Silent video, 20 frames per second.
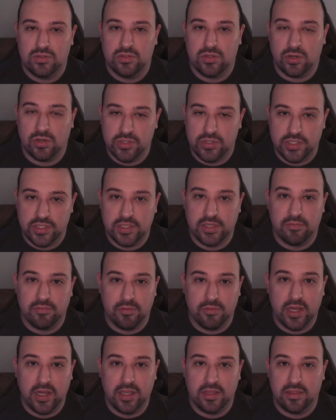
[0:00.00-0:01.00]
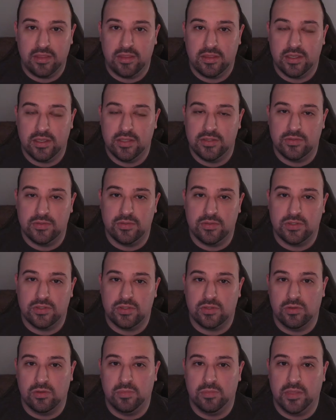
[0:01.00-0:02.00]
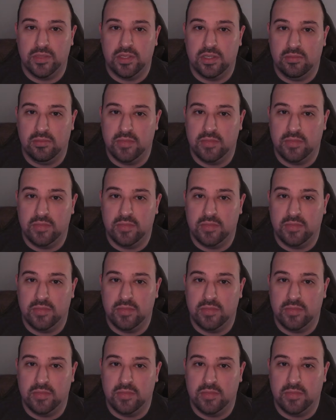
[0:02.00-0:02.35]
Charging a wraith into a scorpion